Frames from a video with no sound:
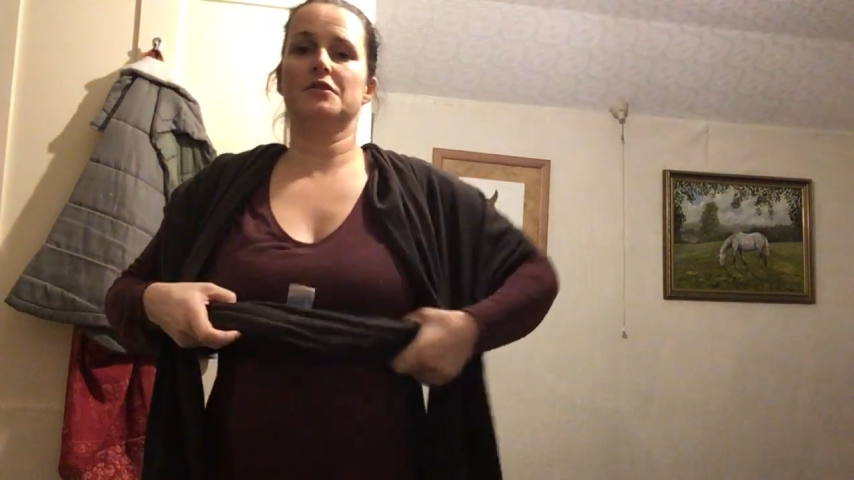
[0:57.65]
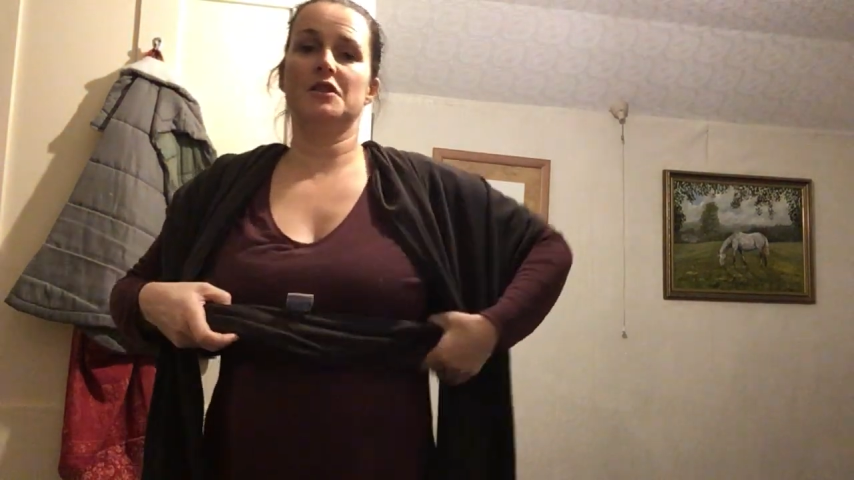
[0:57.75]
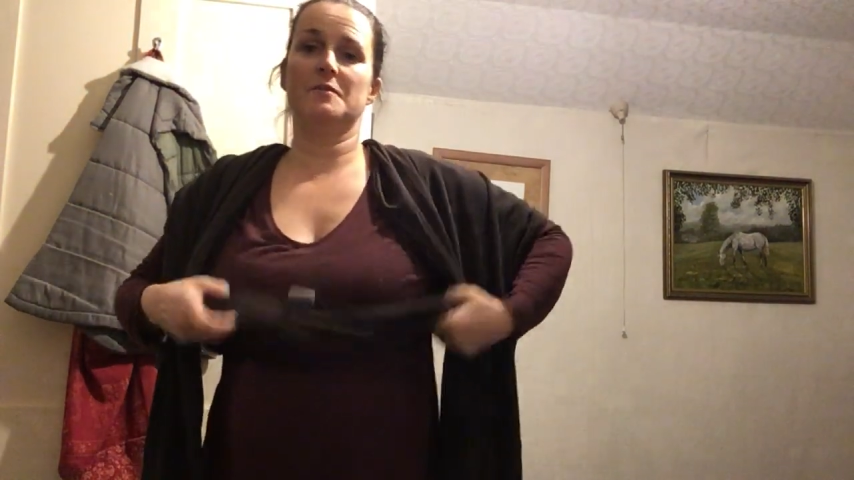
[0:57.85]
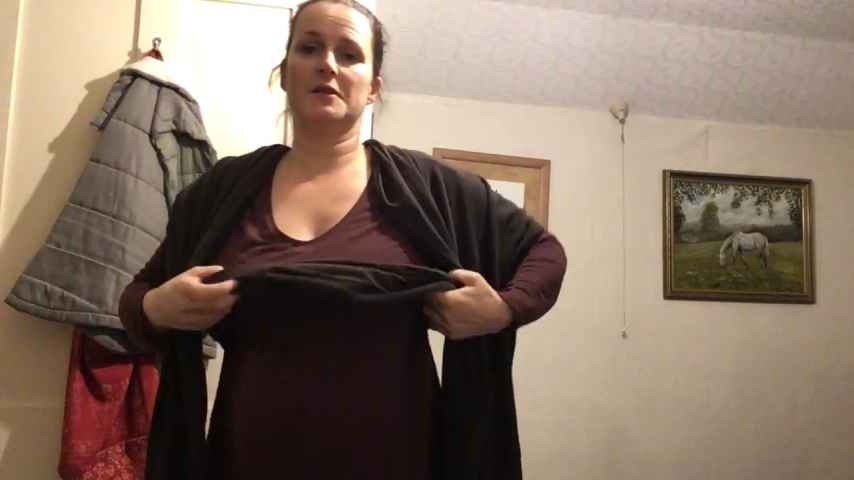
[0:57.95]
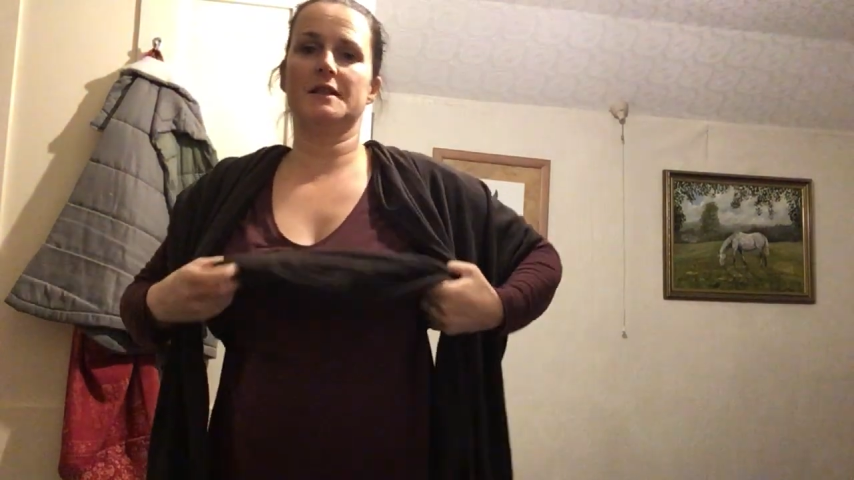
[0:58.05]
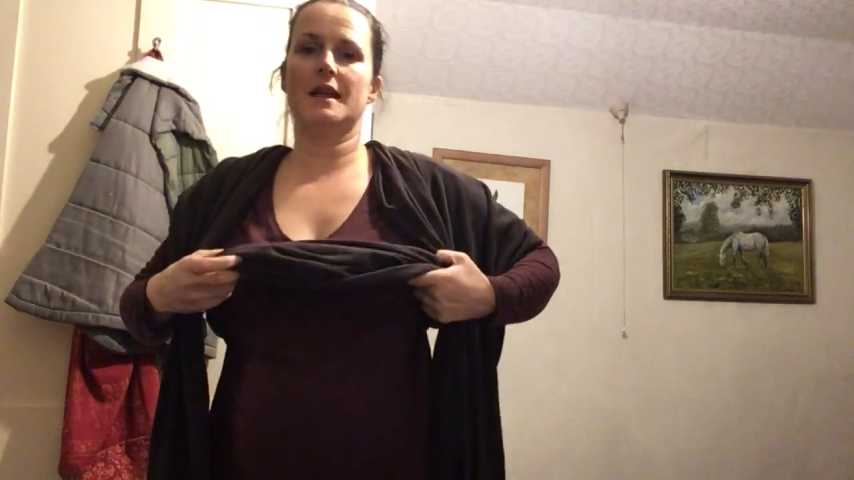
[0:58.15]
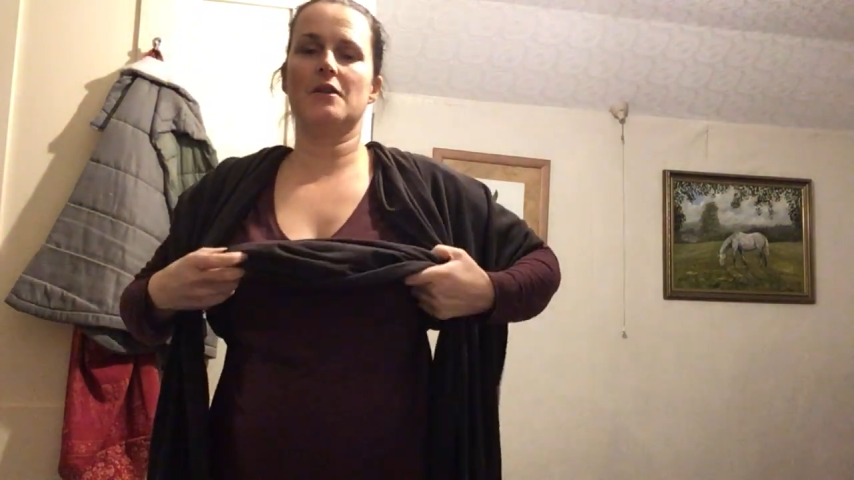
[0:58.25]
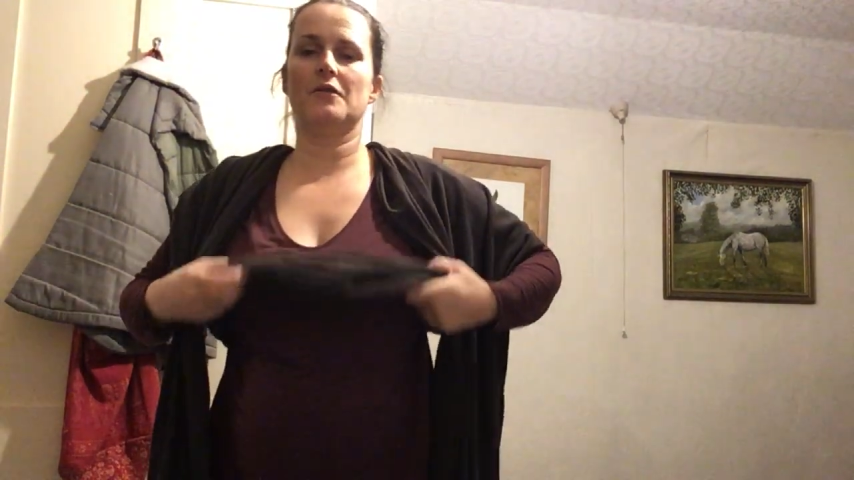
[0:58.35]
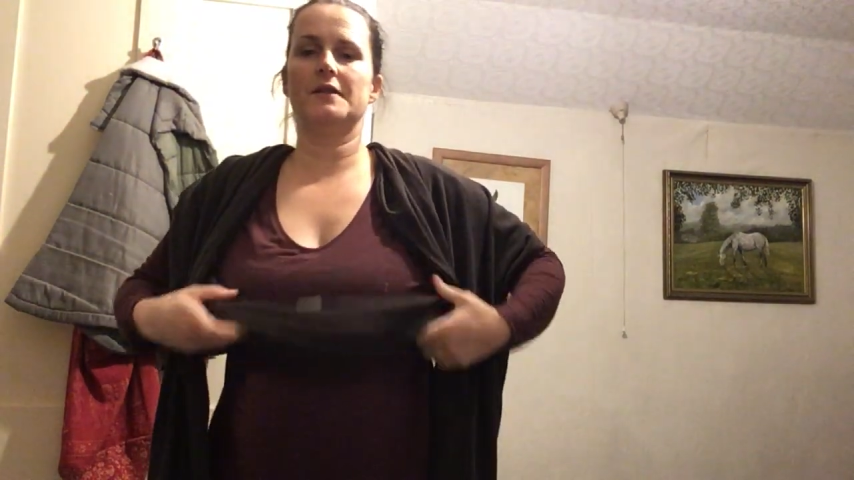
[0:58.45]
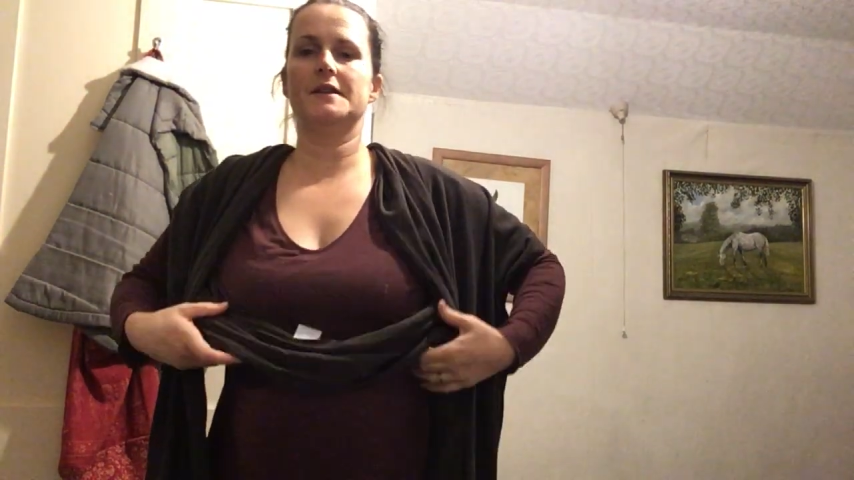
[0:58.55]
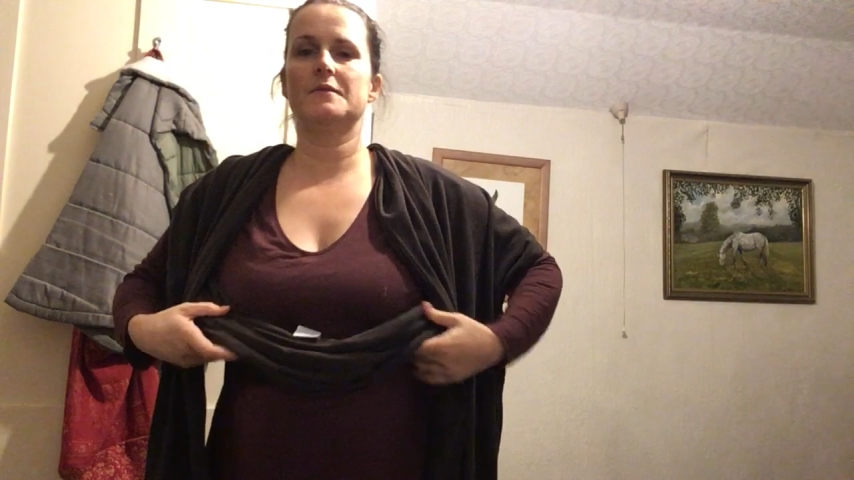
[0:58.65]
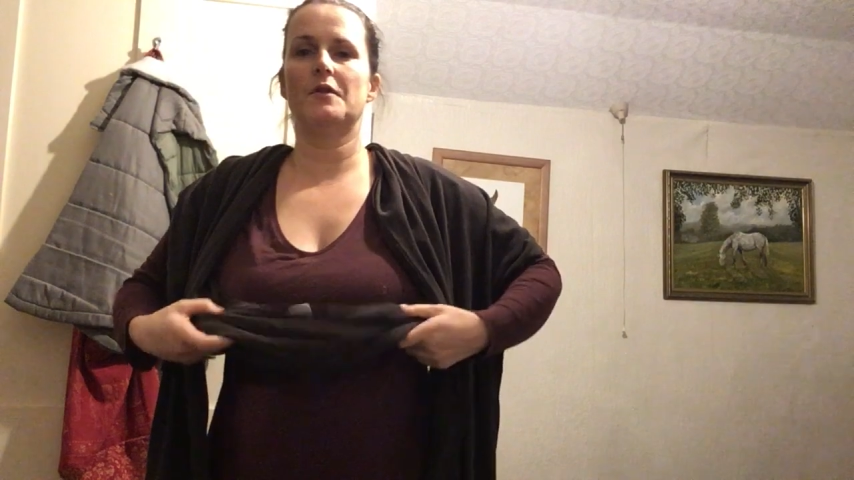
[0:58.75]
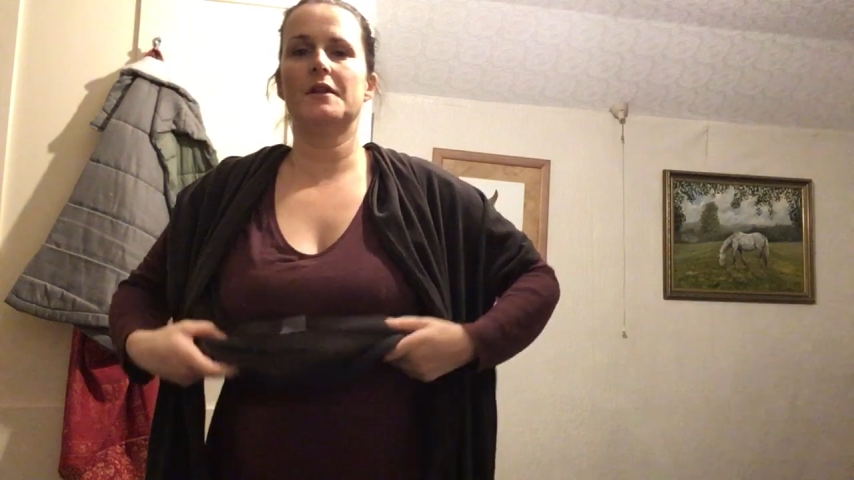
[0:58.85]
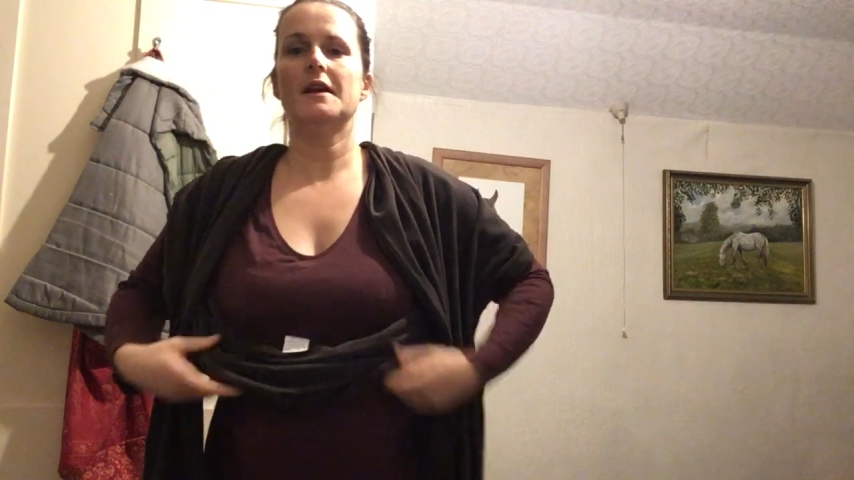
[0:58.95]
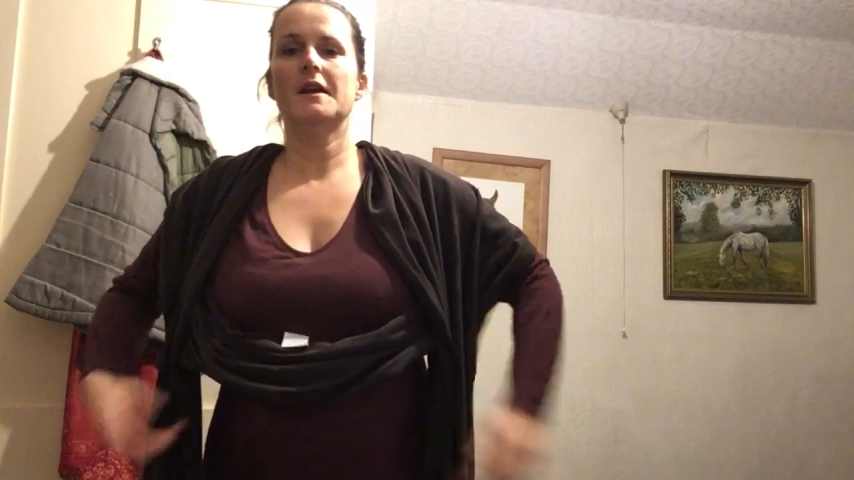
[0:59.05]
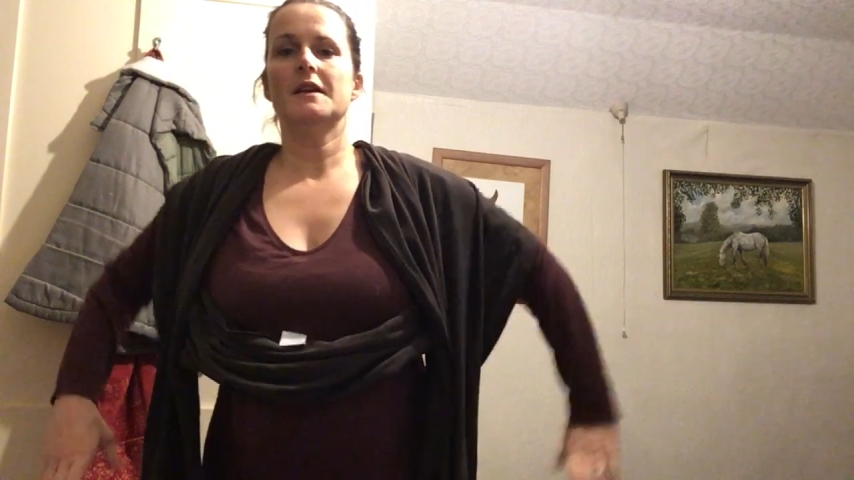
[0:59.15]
or too much slack on this one.